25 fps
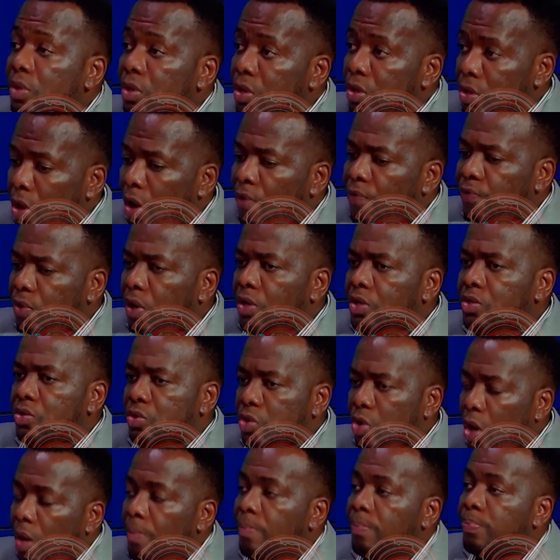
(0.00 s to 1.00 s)
of course
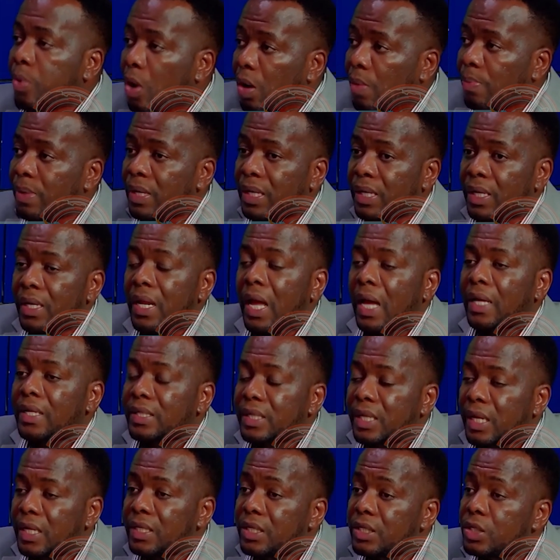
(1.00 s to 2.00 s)
come publicly and
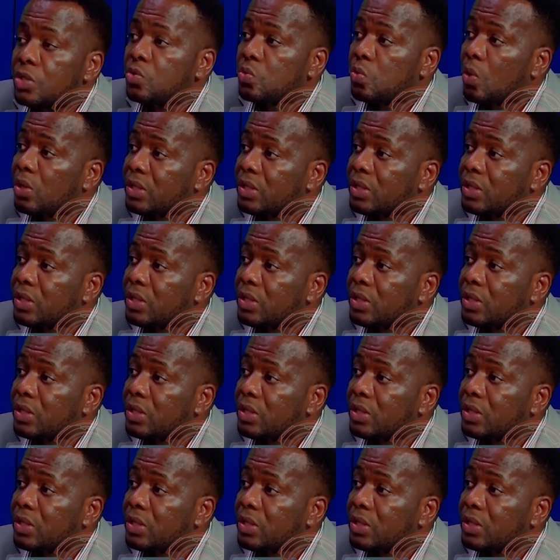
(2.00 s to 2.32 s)
say this is what is